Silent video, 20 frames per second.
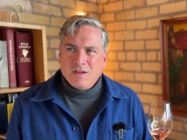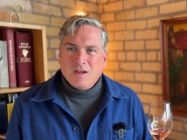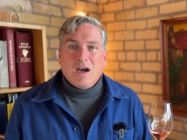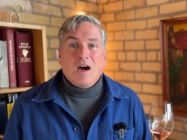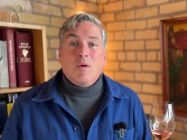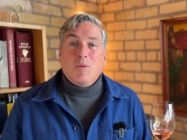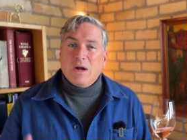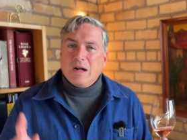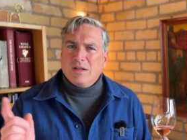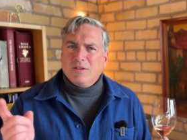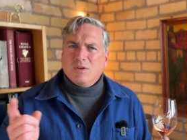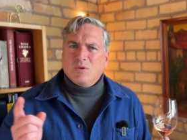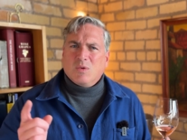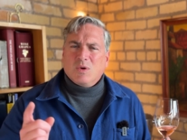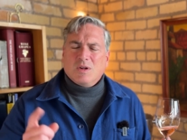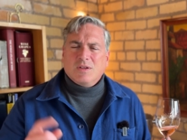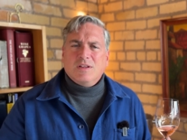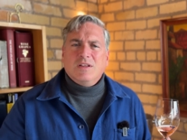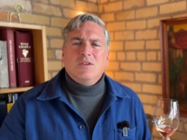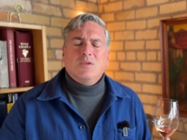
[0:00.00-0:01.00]
around the
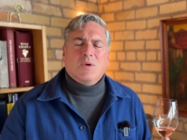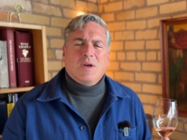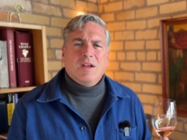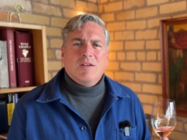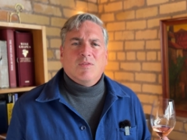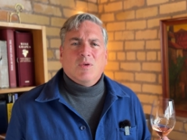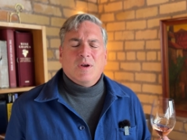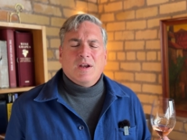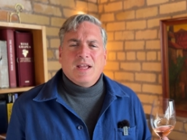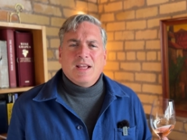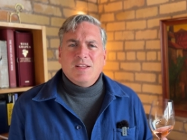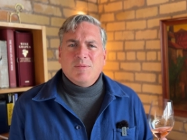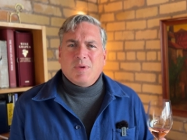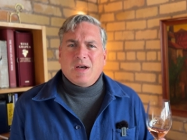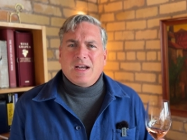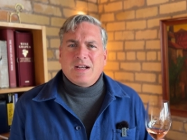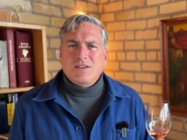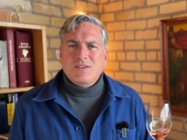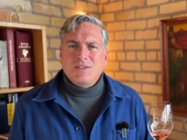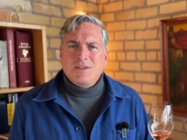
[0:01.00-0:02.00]
world in 24-day
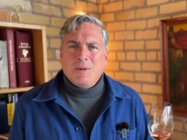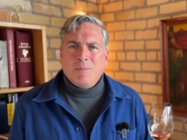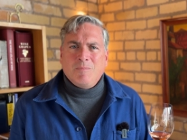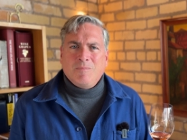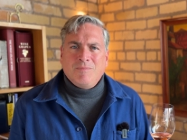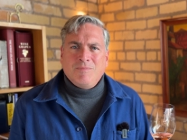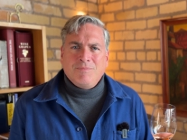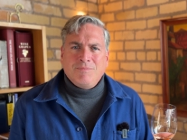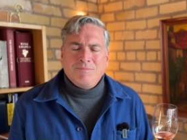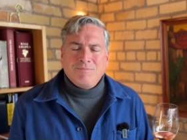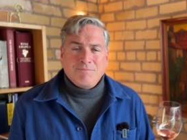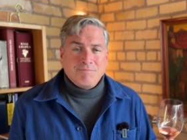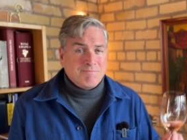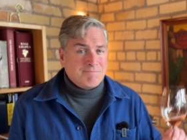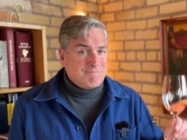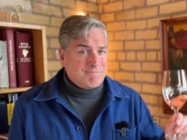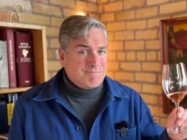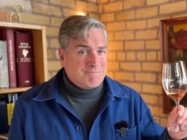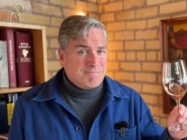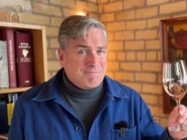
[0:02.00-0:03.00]
box.
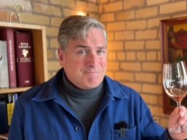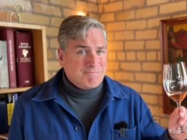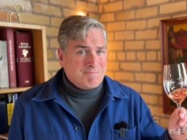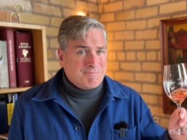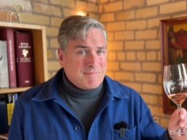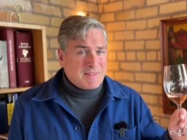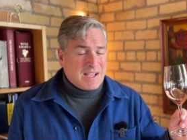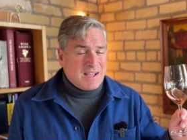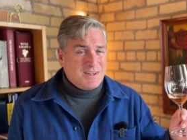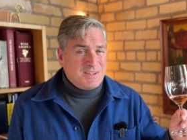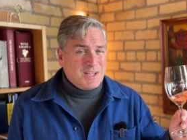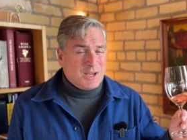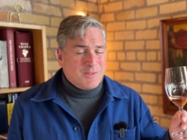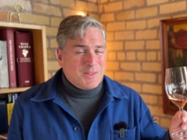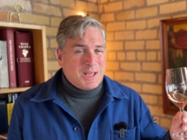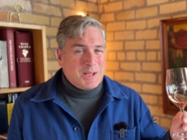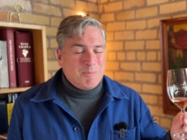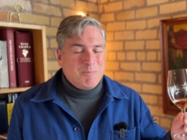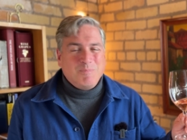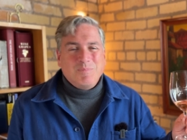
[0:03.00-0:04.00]
Until
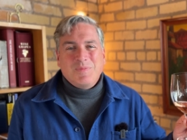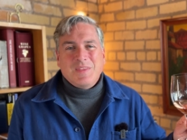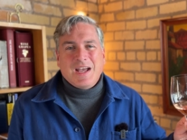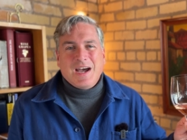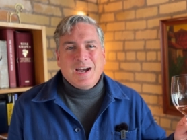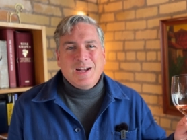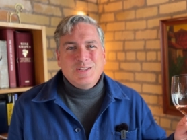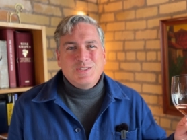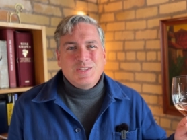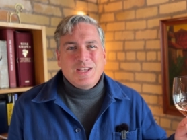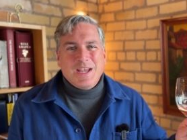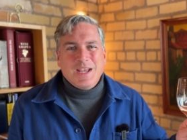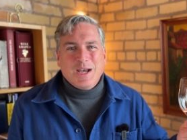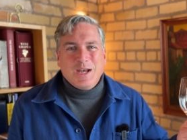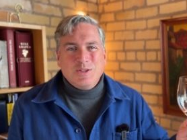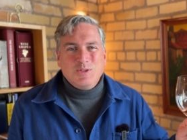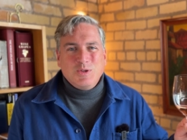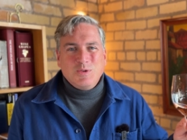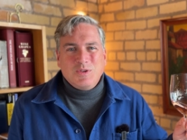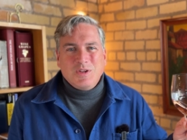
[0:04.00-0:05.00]
then, I say a
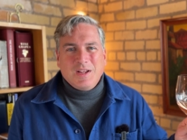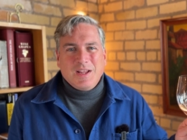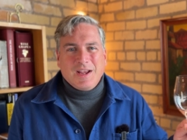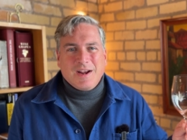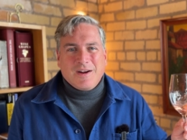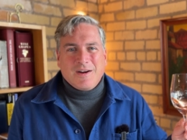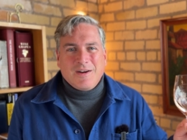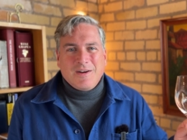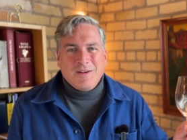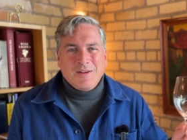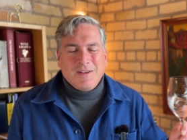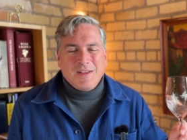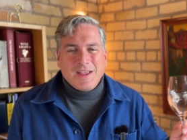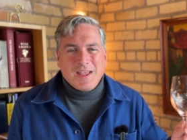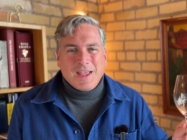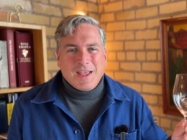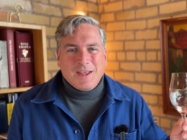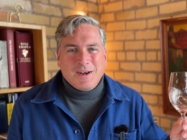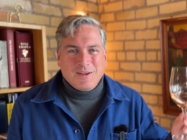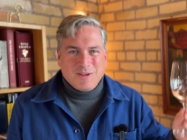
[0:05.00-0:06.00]
tutelare
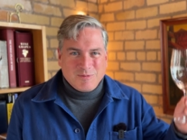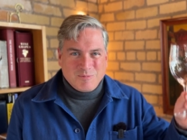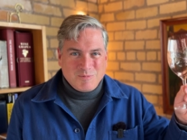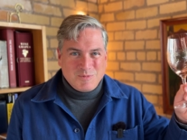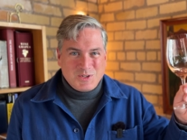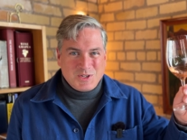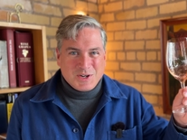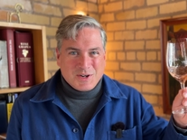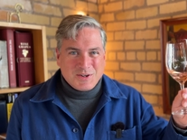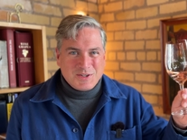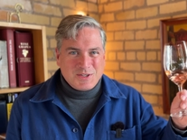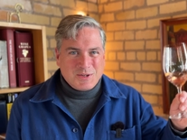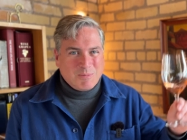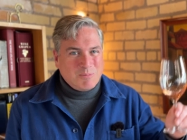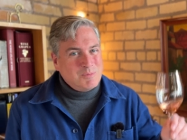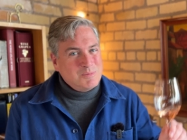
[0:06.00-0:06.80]
and cheers.